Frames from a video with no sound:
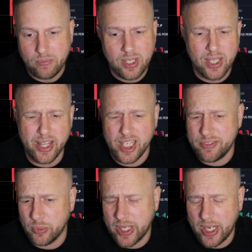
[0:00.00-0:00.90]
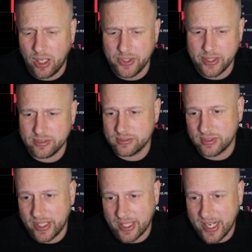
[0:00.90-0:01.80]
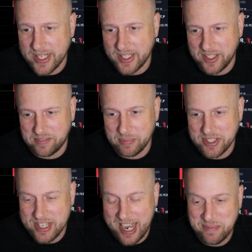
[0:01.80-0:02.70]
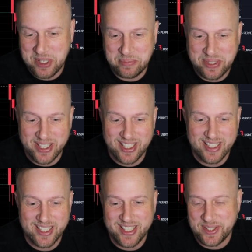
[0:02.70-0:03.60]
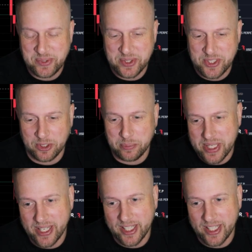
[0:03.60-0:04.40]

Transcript: And if you would have held it like I did from the top up here, you would still be in it.